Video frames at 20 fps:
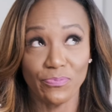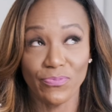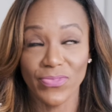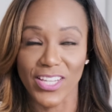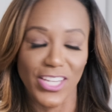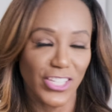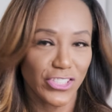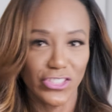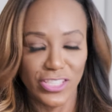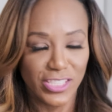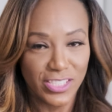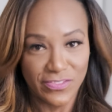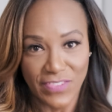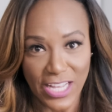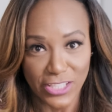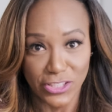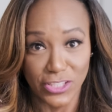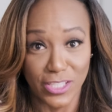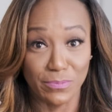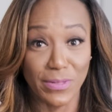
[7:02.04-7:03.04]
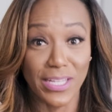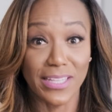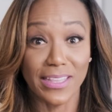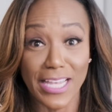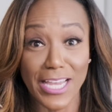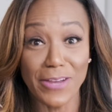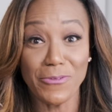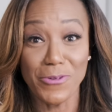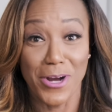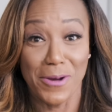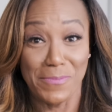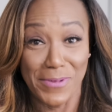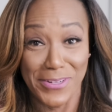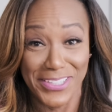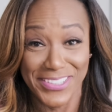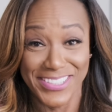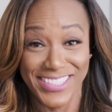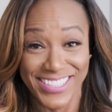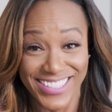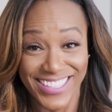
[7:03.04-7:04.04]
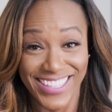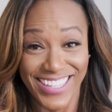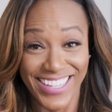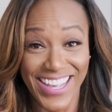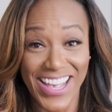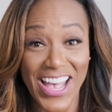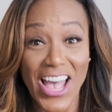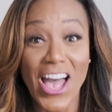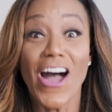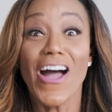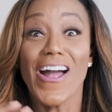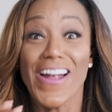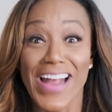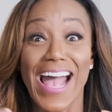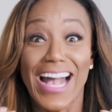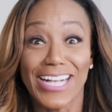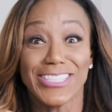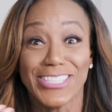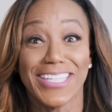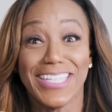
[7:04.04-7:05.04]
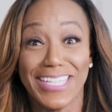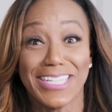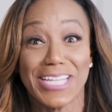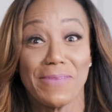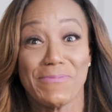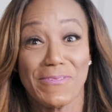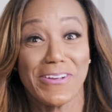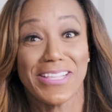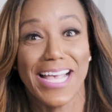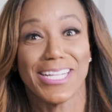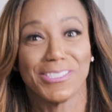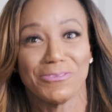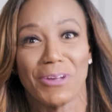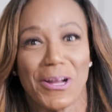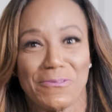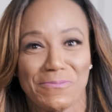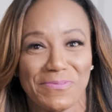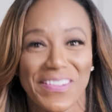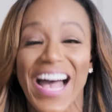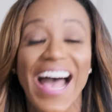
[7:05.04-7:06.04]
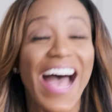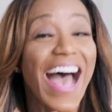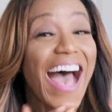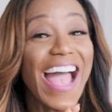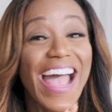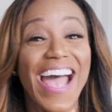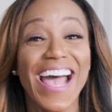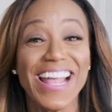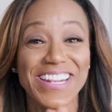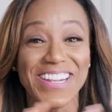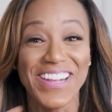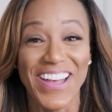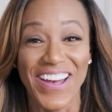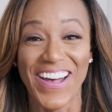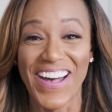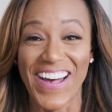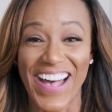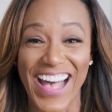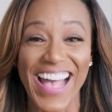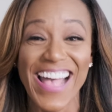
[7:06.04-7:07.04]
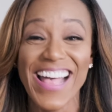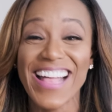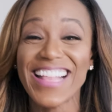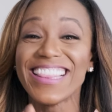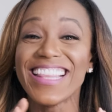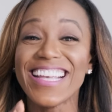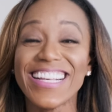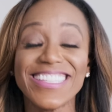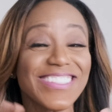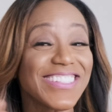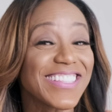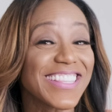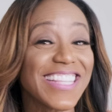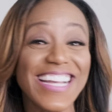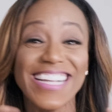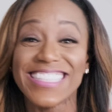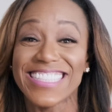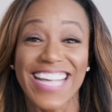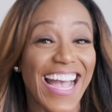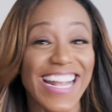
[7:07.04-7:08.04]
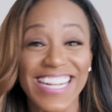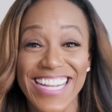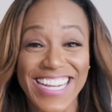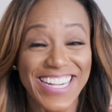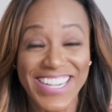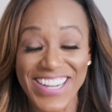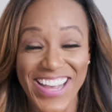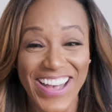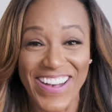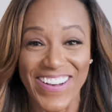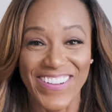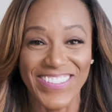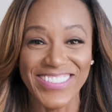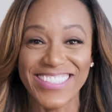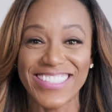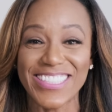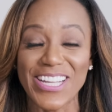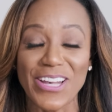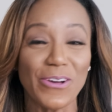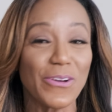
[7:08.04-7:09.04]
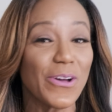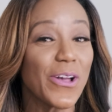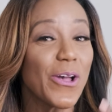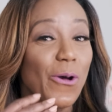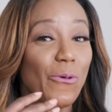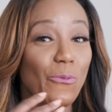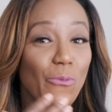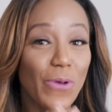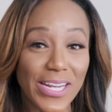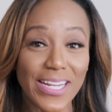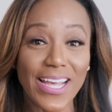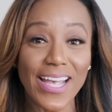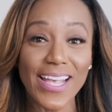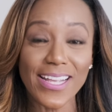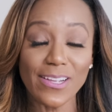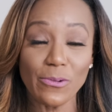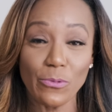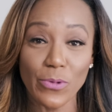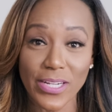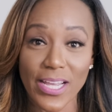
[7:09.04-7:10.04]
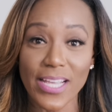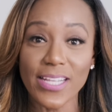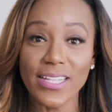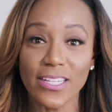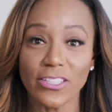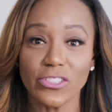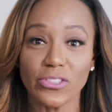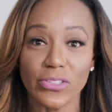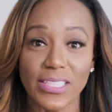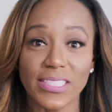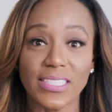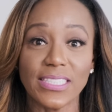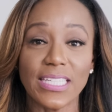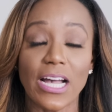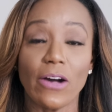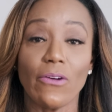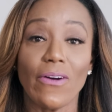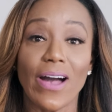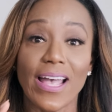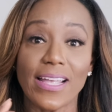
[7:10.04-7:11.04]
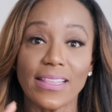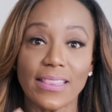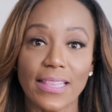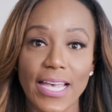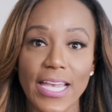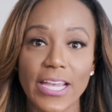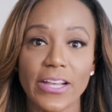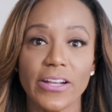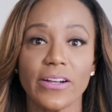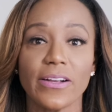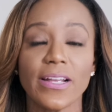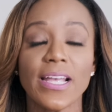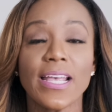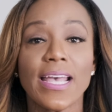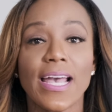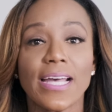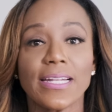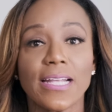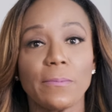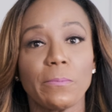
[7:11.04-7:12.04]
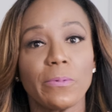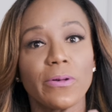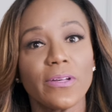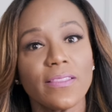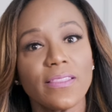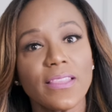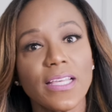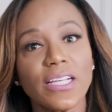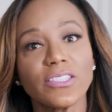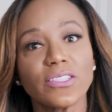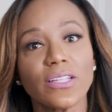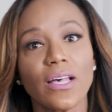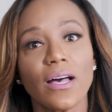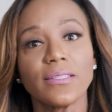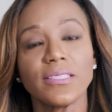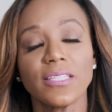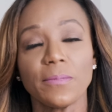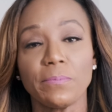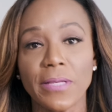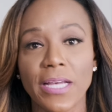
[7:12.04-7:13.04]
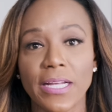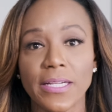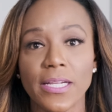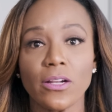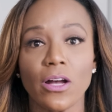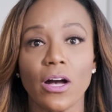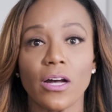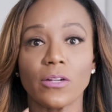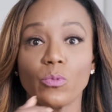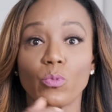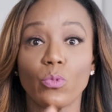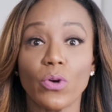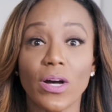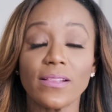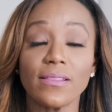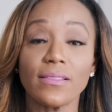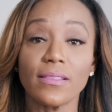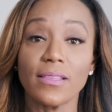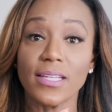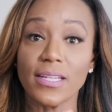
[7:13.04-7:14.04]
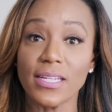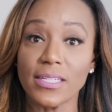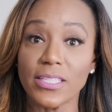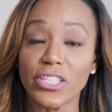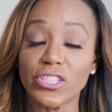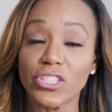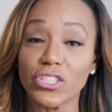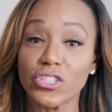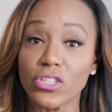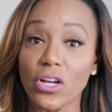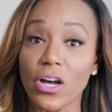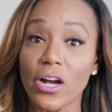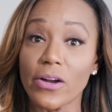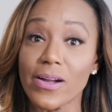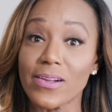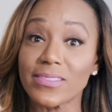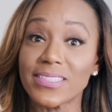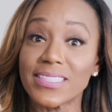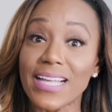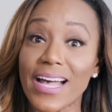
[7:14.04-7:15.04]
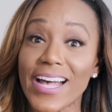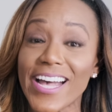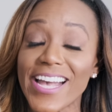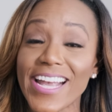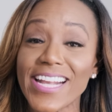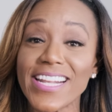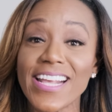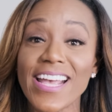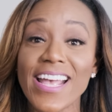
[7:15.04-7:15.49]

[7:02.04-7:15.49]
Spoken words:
it's just fashion. But leg warmers are actually to keep your legs warm. These are things I didn't know. So when I get dressed now, I layer and I put things on depending on what the conditions are outside